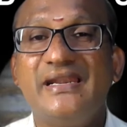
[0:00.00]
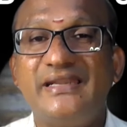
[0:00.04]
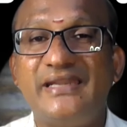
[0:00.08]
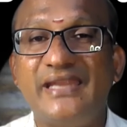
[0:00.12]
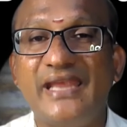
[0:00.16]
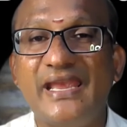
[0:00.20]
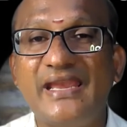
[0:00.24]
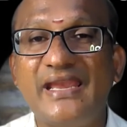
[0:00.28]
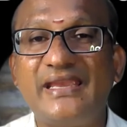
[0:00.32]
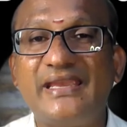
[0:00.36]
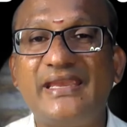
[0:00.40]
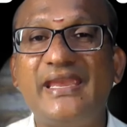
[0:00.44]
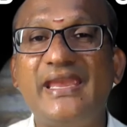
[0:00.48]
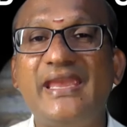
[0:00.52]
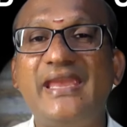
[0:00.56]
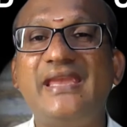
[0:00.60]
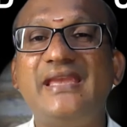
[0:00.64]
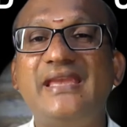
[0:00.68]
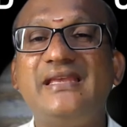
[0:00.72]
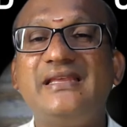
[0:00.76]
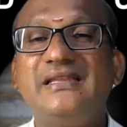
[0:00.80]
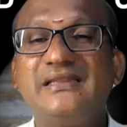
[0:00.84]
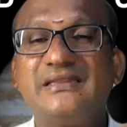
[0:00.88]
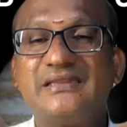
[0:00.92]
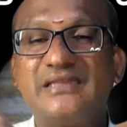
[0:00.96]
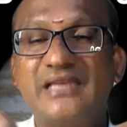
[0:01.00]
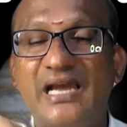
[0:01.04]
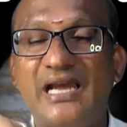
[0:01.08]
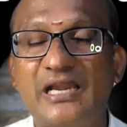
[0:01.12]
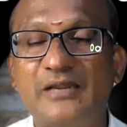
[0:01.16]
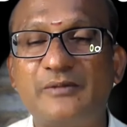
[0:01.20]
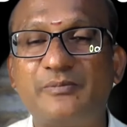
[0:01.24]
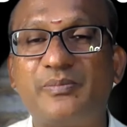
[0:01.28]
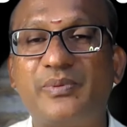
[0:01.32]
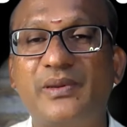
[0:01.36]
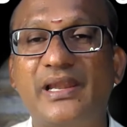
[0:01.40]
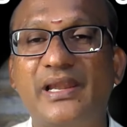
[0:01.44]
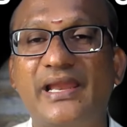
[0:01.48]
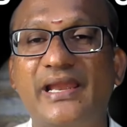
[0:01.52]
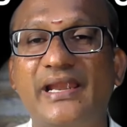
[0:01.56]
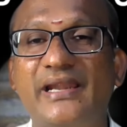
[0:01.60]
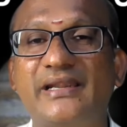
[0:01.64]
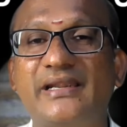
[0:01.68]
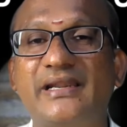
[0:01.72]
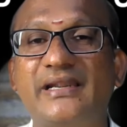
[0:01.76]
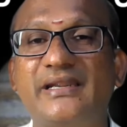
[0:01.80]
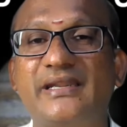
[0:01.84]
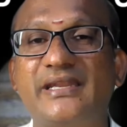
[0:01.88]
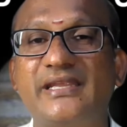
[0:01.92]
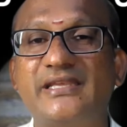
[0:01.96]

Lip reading: taking that planet